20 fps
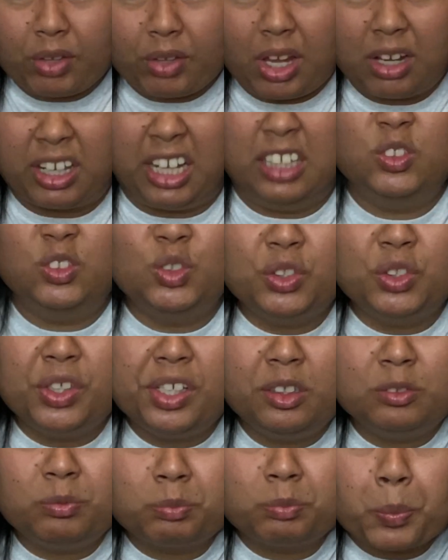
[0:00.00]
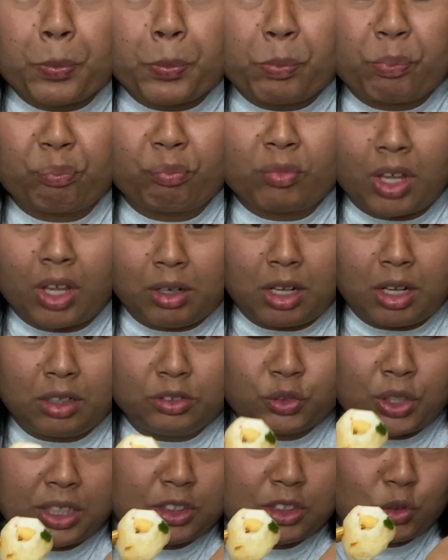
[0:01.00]
Can you see? I'll
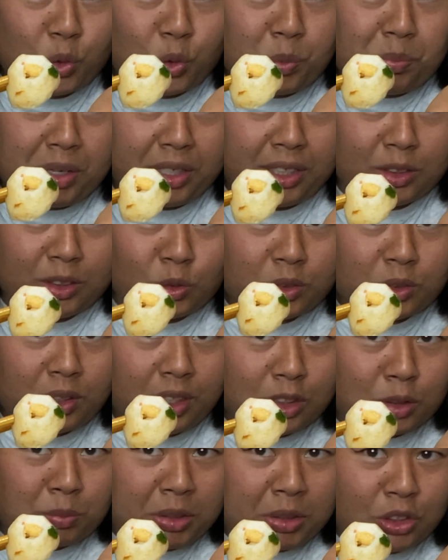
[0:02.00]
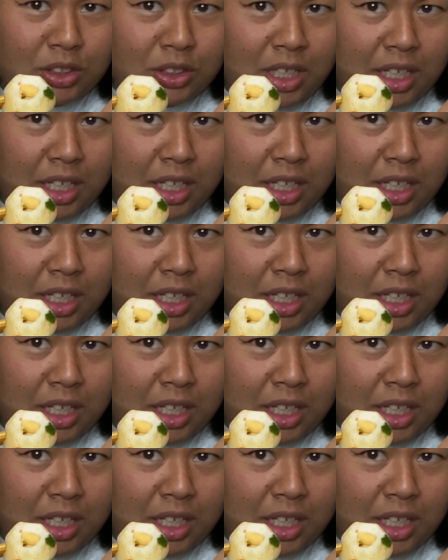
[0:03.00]
try to zoom in as much as I